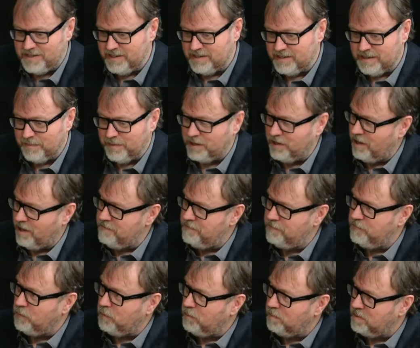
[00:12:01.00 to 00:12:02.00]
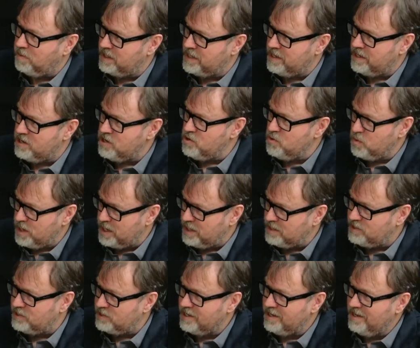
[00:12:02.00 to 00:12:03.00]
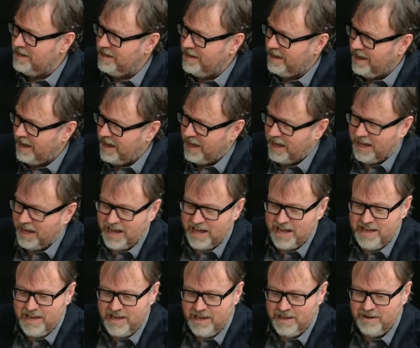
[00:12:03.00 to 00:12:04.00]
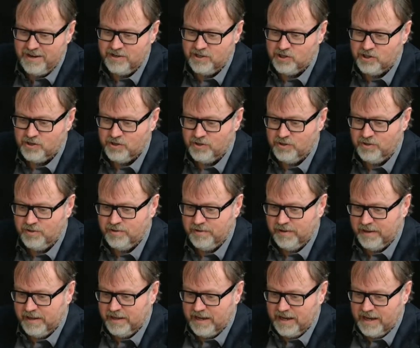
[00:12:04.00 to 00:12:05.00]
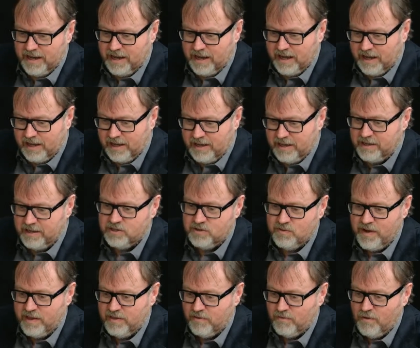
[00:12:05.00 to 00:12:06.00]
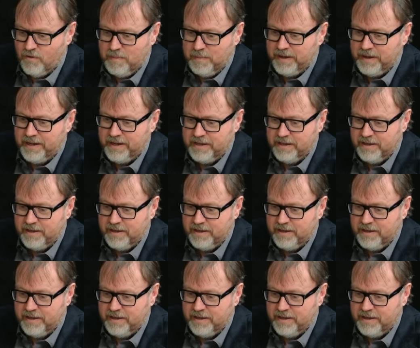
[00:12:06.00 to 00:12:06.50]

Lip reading: something like $4 billion US into Anthropic.